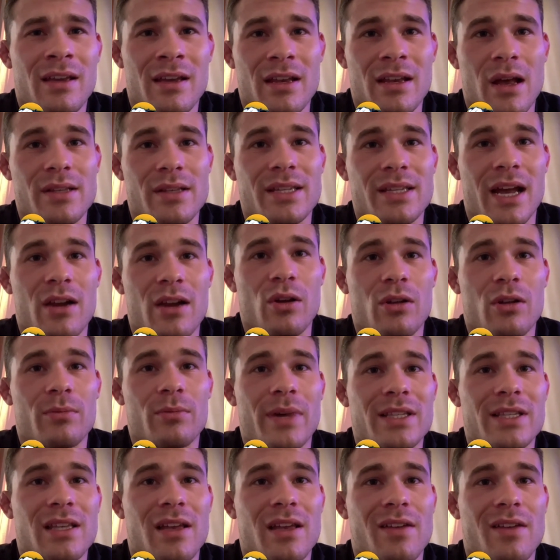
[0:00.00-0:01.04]
And I was kind of holding
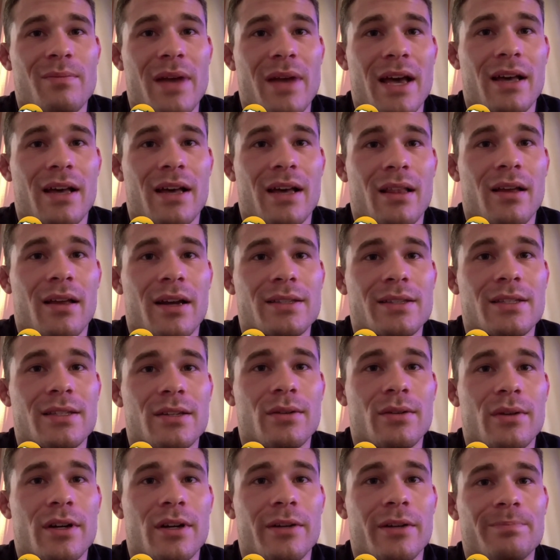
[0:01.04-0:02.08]
myself back a lot
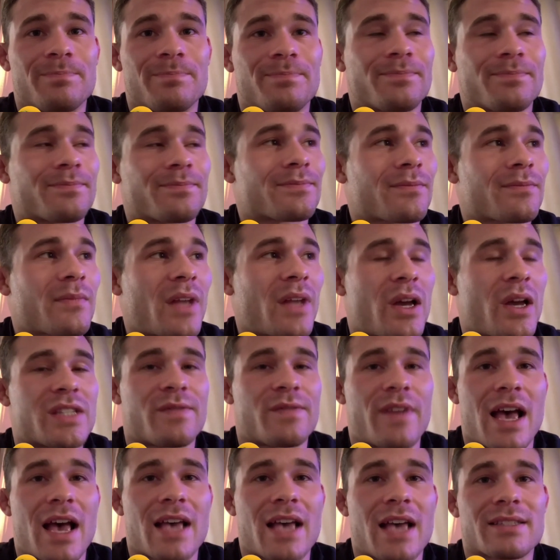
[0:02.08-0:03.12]
too. Um, I
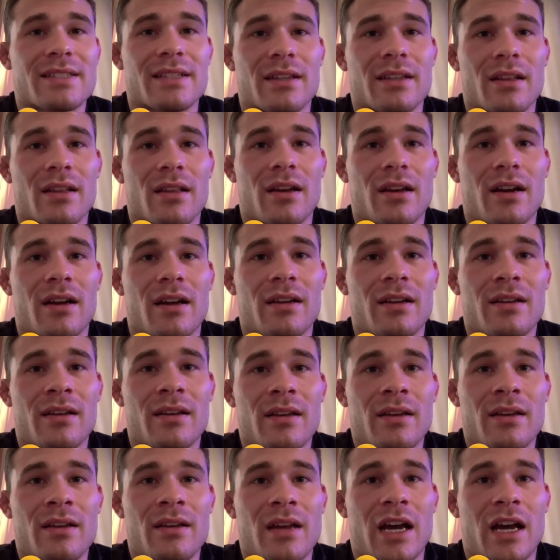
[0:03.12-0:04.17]
was fasting a lot.
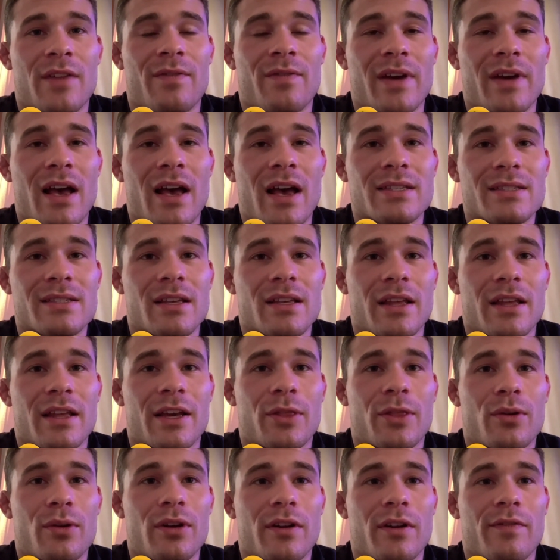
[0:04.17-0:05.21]
I fast until like
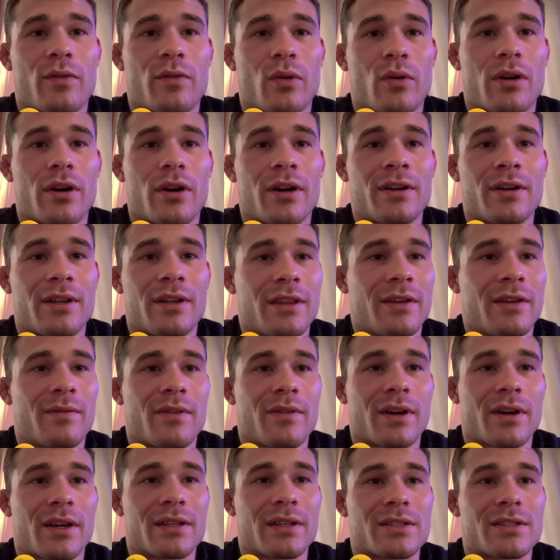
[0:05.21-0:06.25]
three or four, and then
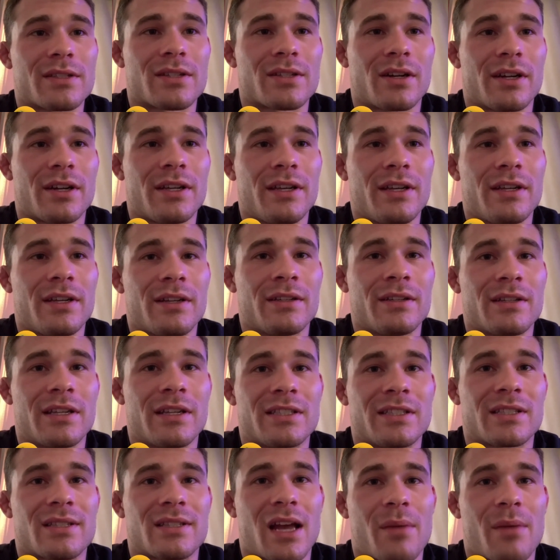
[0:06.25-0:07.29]
fucking start eating. It
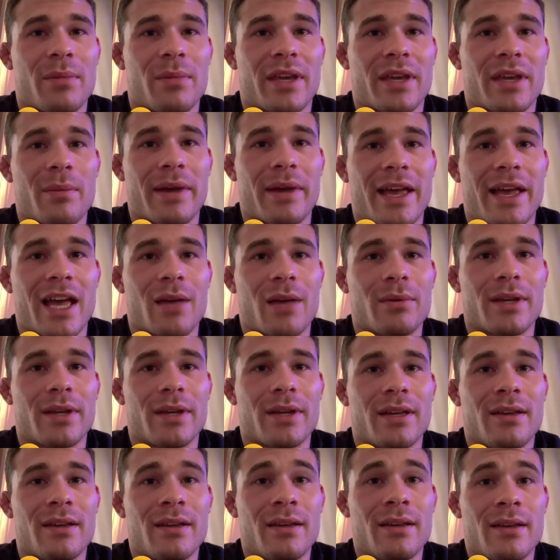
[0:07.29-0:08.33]
just kind of became a
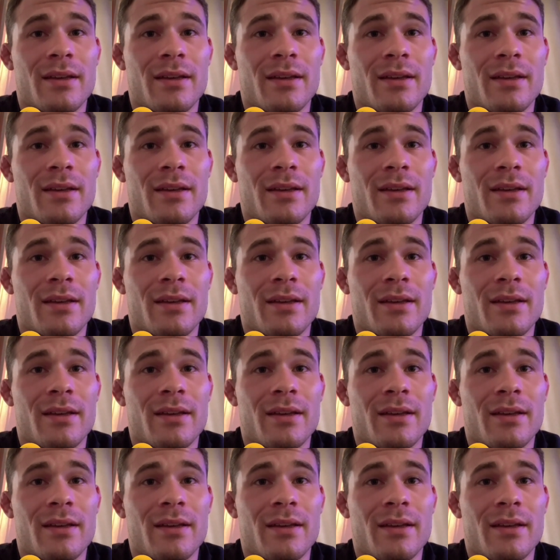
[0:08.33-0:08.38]
habit.